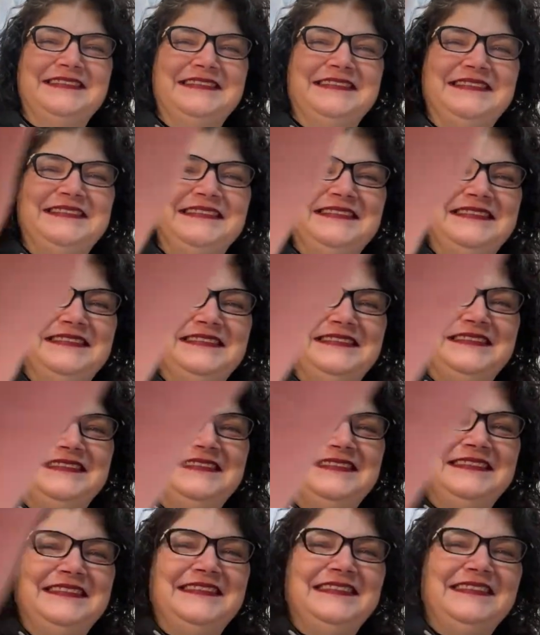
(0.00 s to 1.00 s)

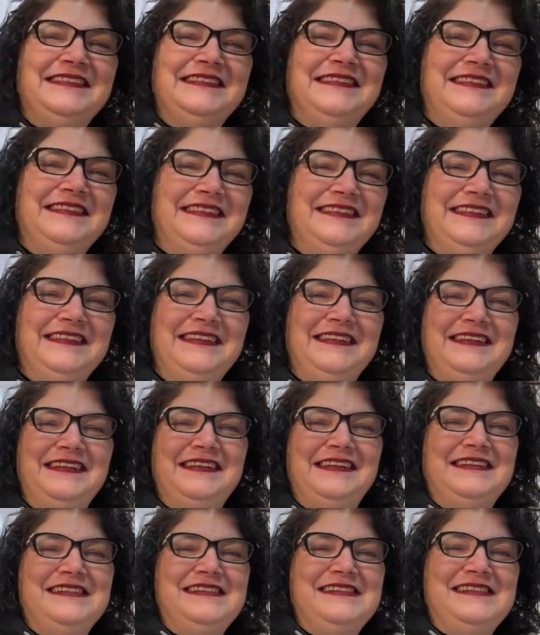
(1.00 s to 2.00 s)

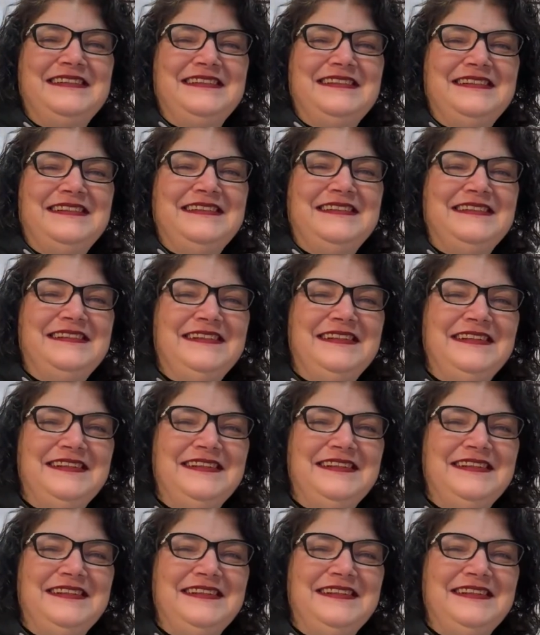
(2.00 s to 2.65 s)
(silence)